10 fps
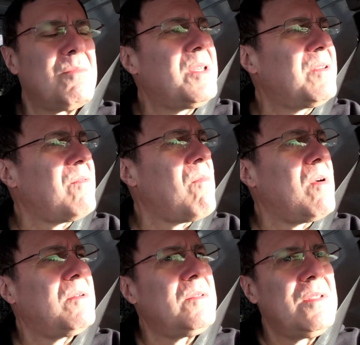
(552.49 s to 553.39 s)
but
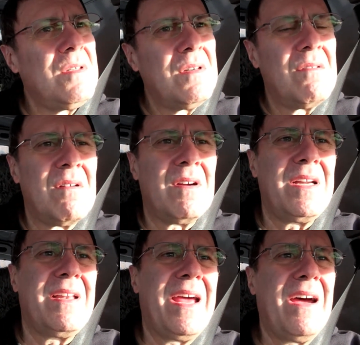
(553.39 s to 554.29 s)

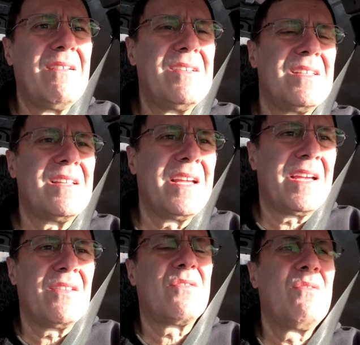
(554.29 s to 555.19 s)
right now, just
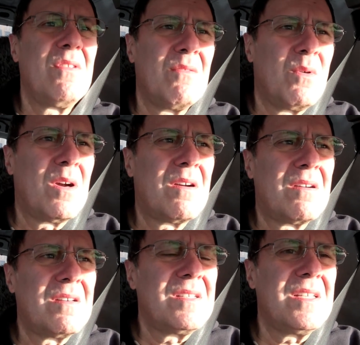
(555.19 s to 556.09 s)
thinking through the
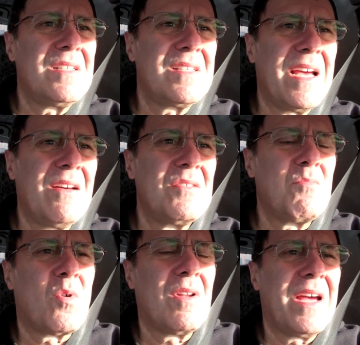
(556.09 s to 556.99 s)
words, it sounds
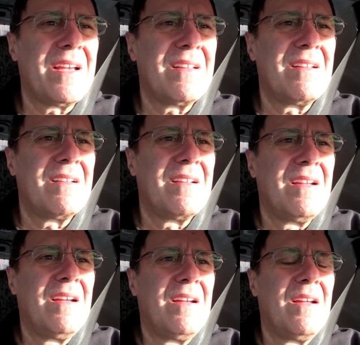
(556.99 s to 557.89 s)
more like
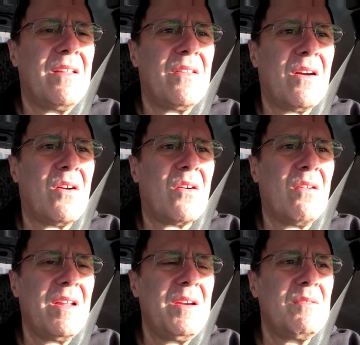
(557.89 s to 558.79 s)
the
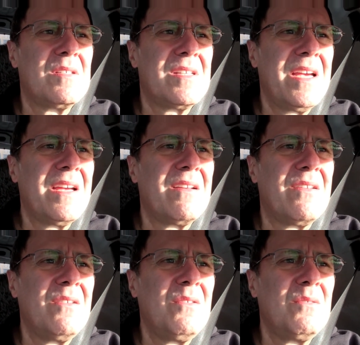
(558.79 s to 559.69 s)
girl he was singing
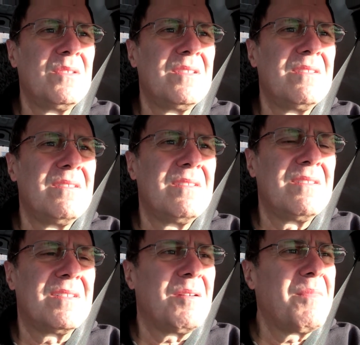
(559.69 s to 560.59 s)
to was
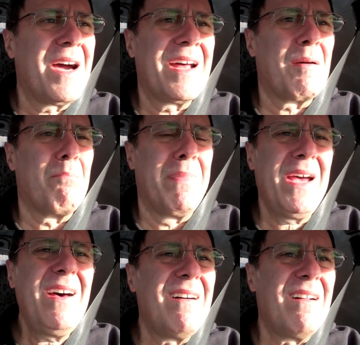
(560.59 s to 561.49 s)
some kind of
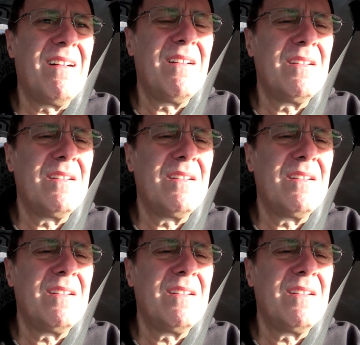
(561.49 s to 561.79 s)
bell.